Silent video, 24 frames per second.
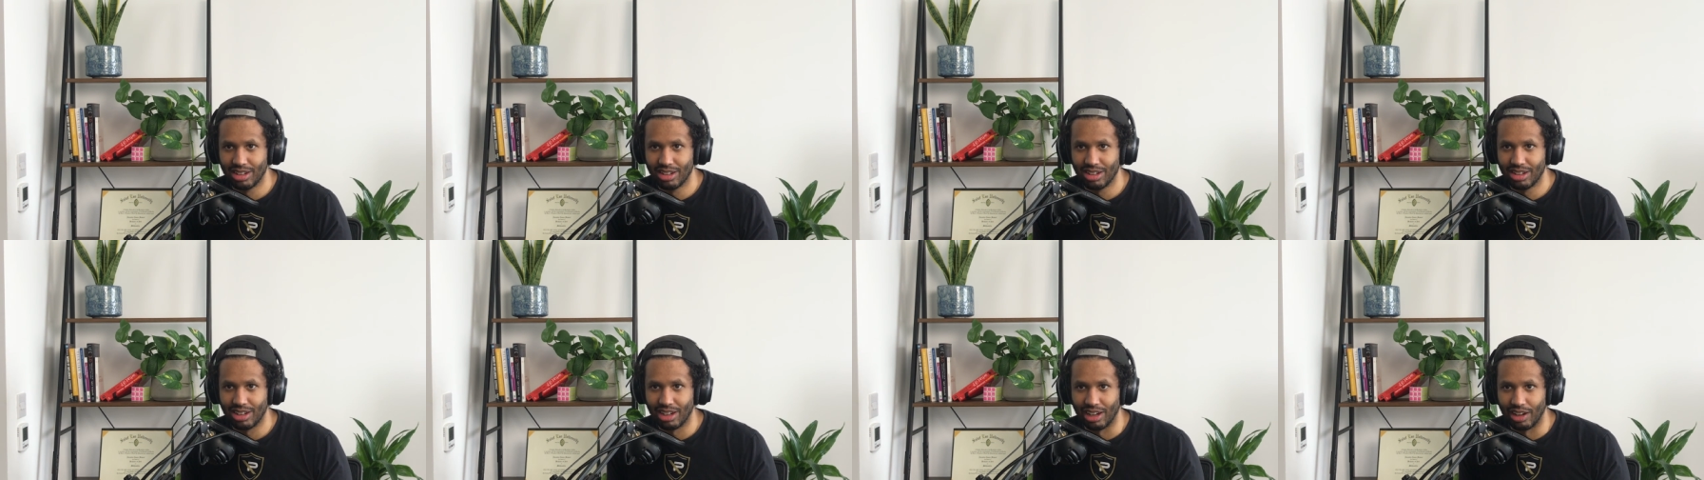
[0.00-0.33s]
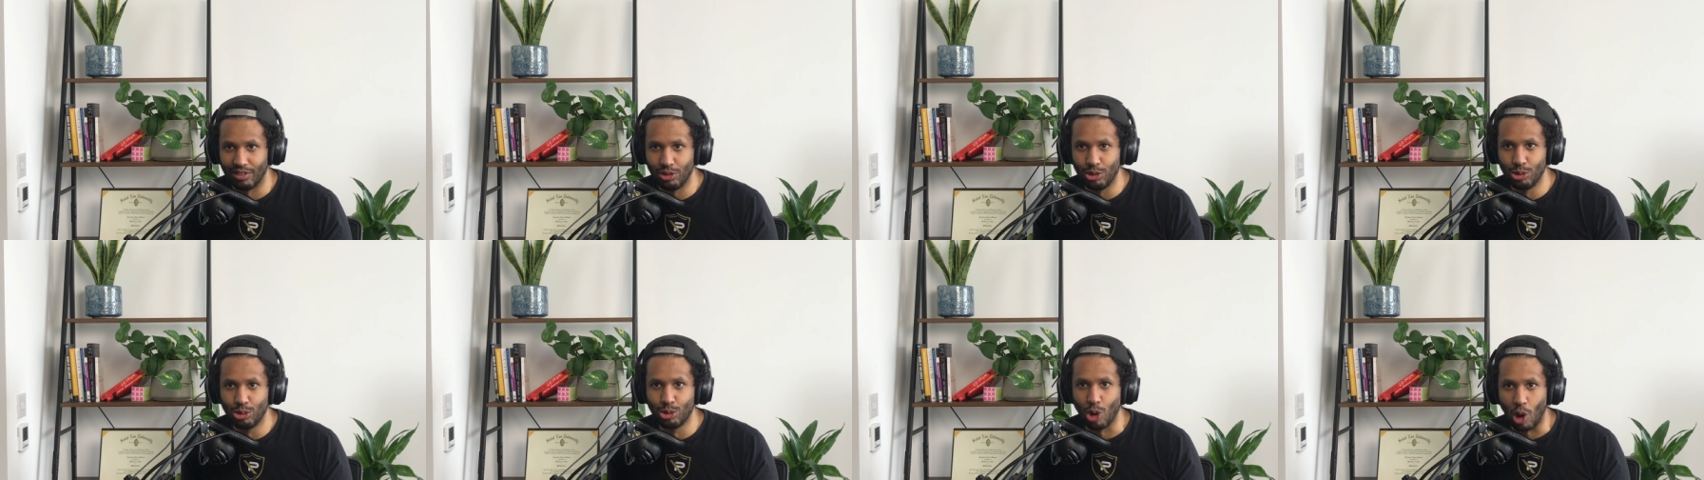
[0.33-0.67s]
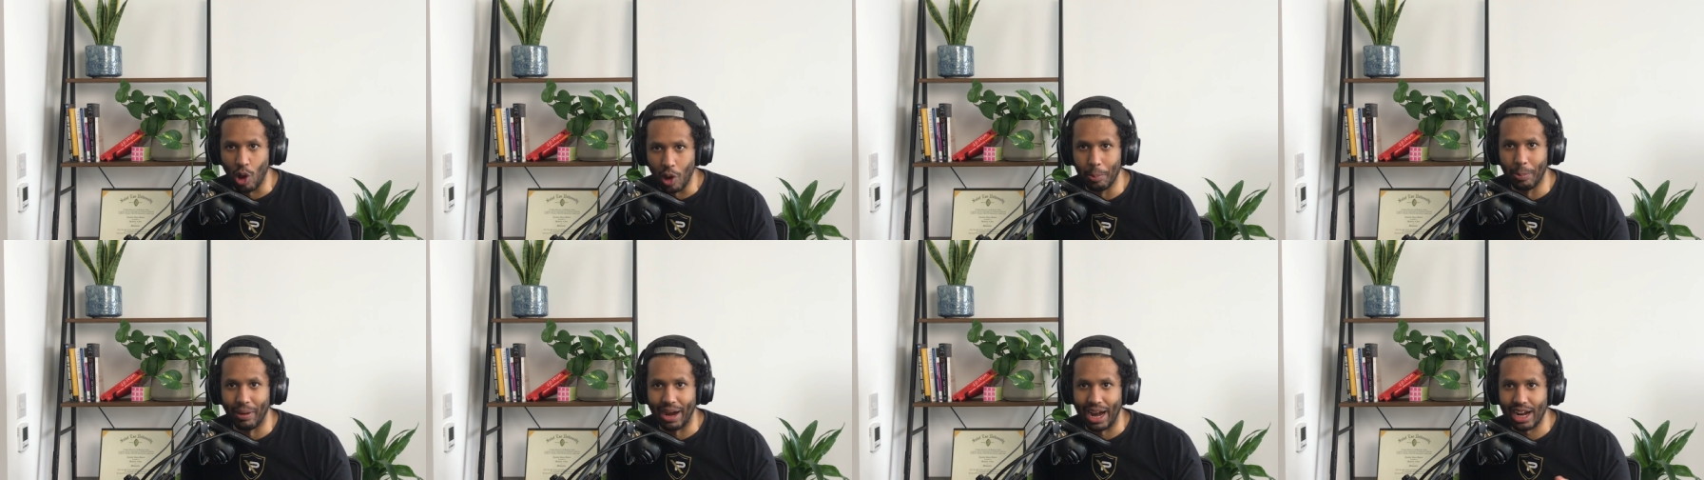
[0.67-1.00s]
Yeah. Have you
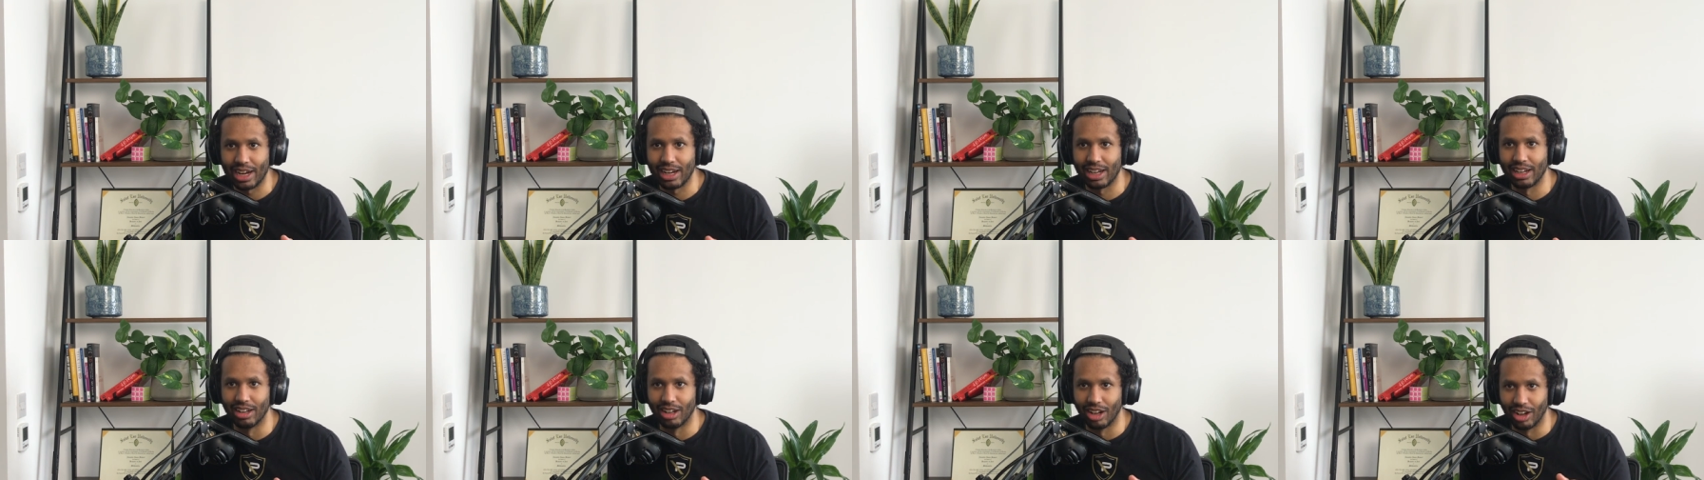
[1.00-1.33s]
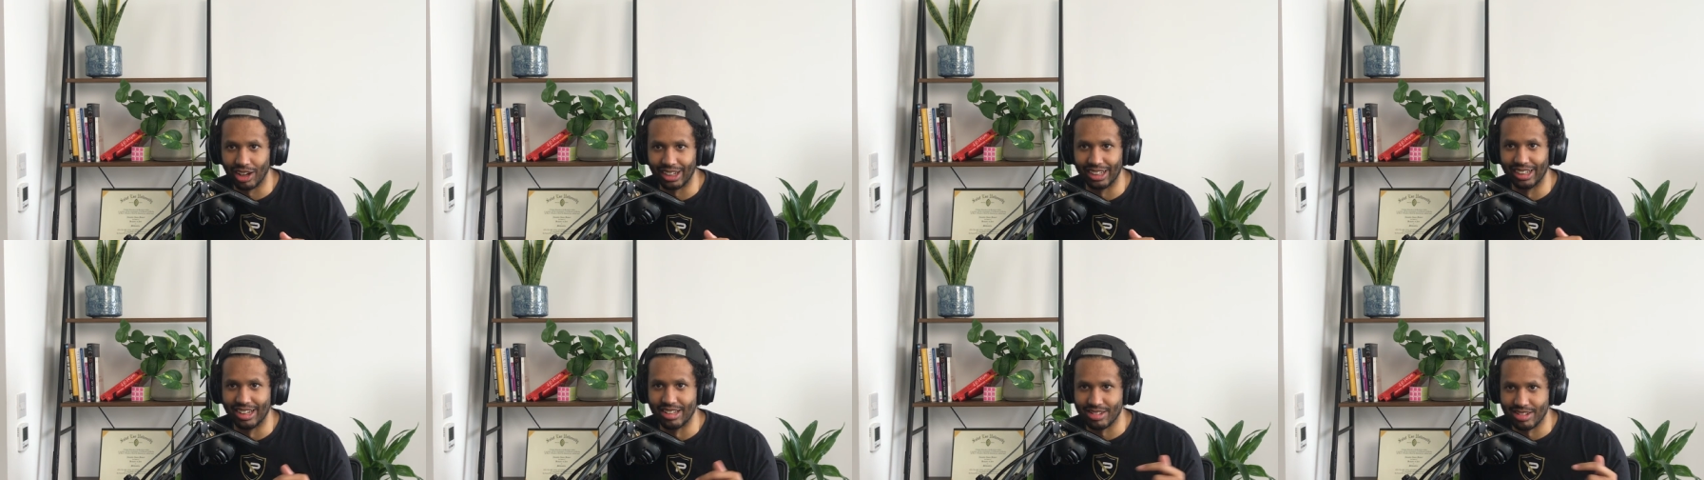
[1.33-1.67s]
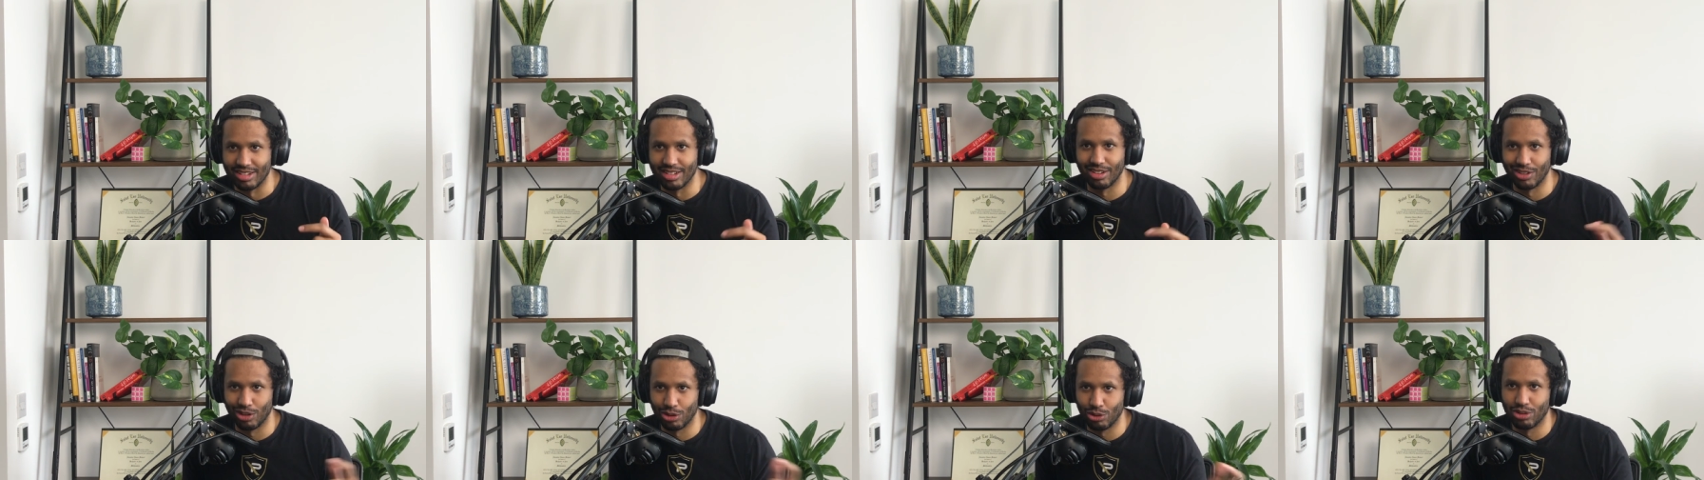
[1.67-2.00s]
gone back and like
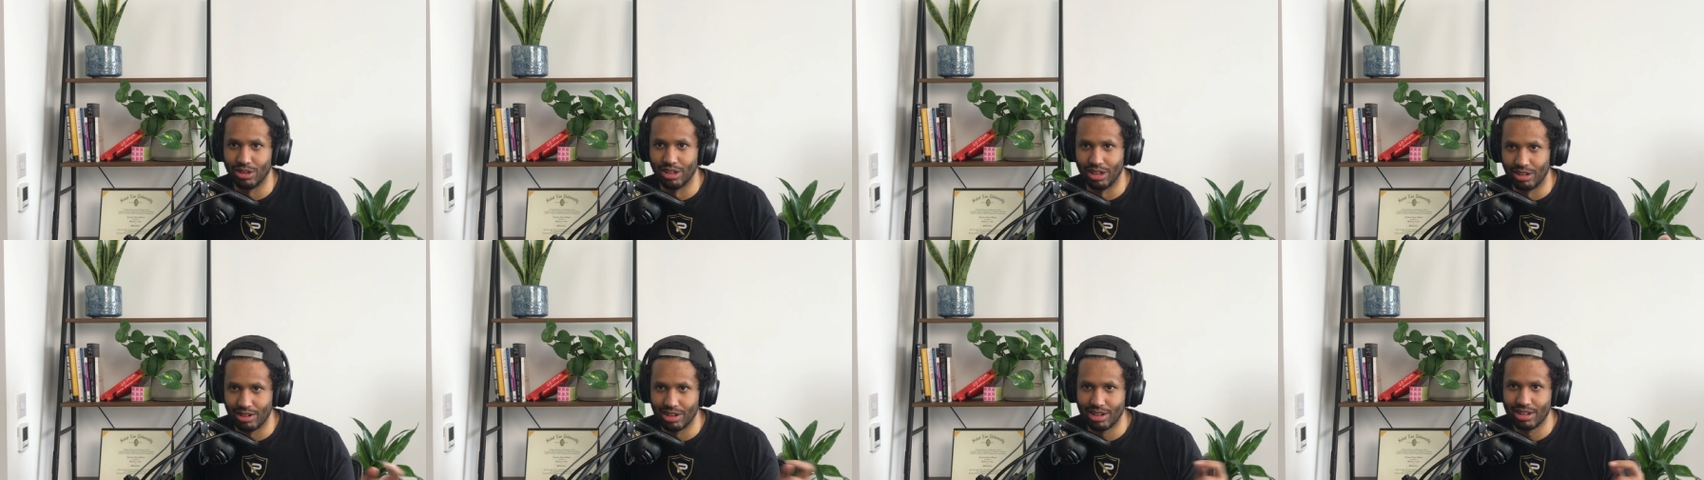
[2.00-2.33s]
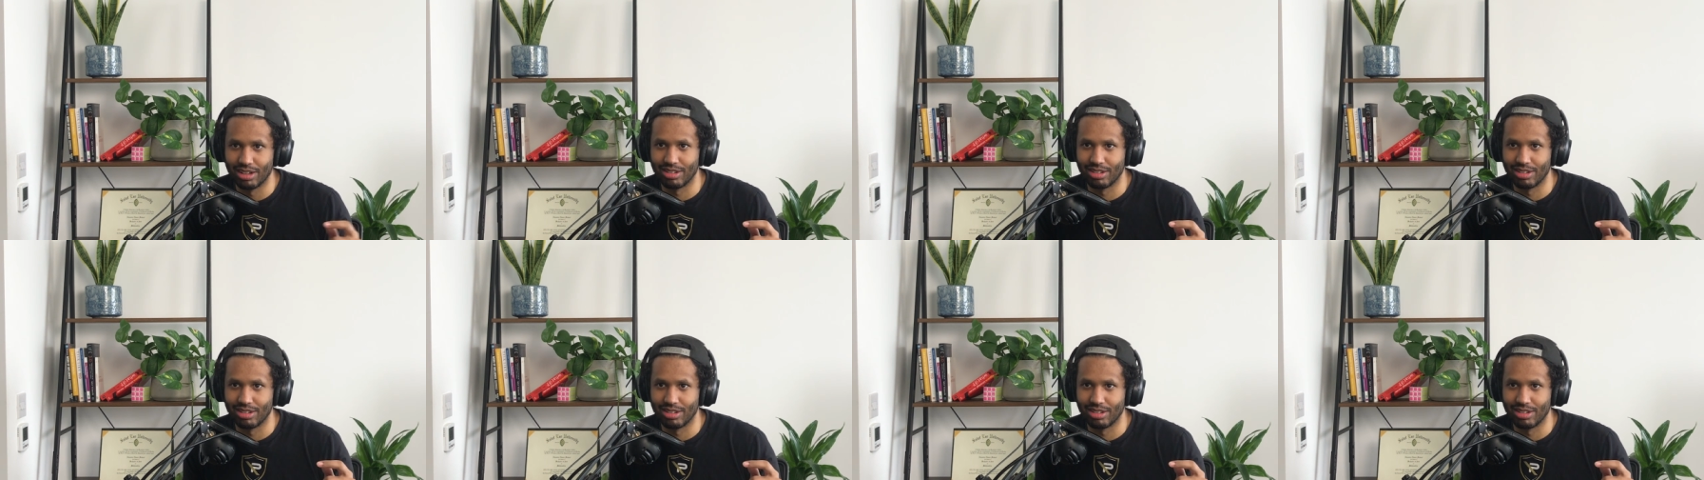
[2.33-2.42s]
listened to those lyrics?